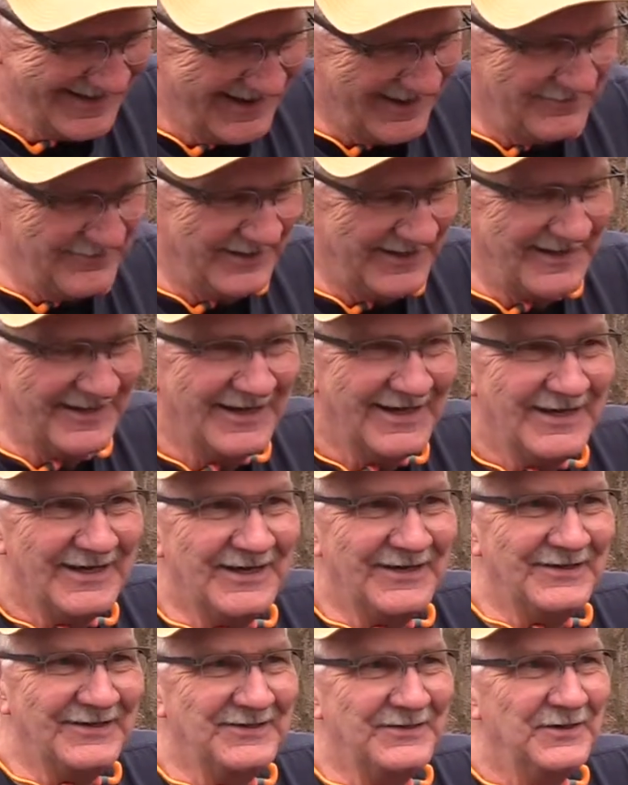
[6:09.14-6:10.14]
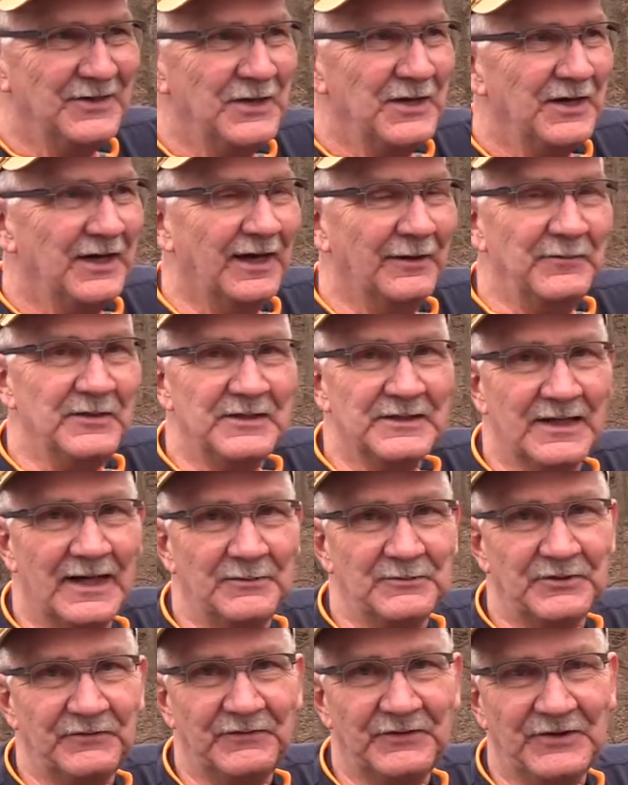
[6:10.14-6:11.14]
I mean, how many
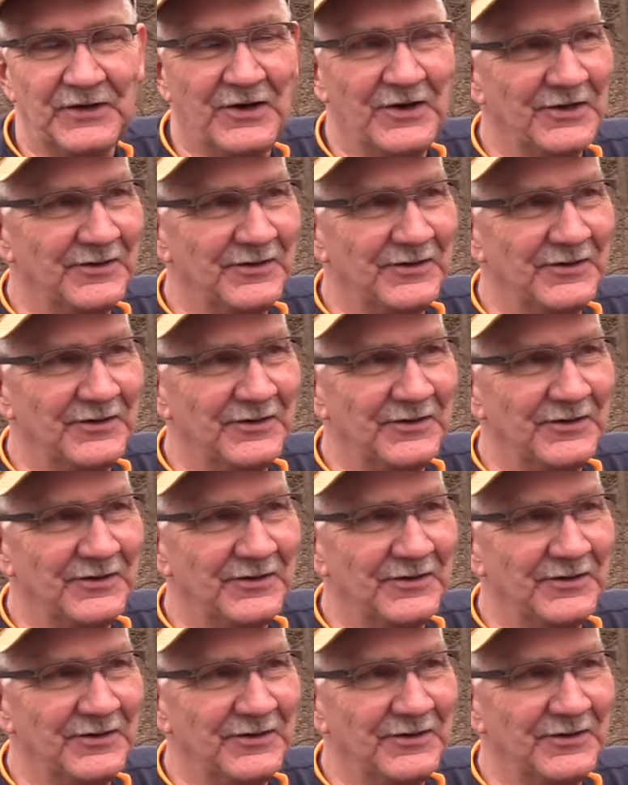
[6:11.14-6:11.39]
times have you